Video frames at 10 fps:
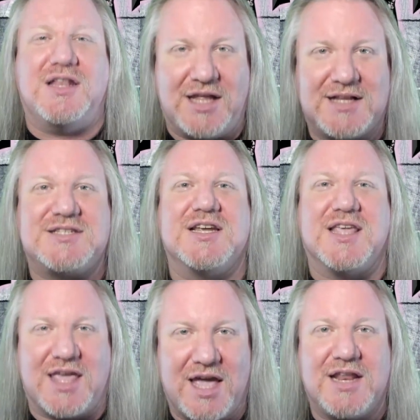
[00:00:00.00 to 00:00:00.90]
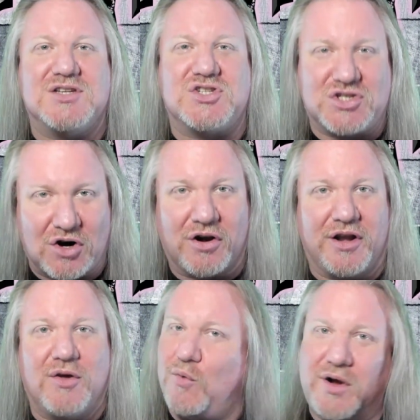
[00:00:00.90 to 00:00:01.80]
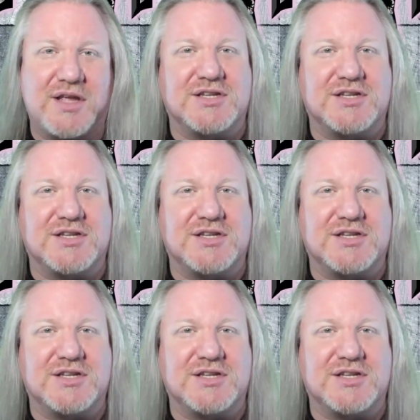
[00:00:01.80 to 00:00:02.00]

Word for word: Let's get started. What are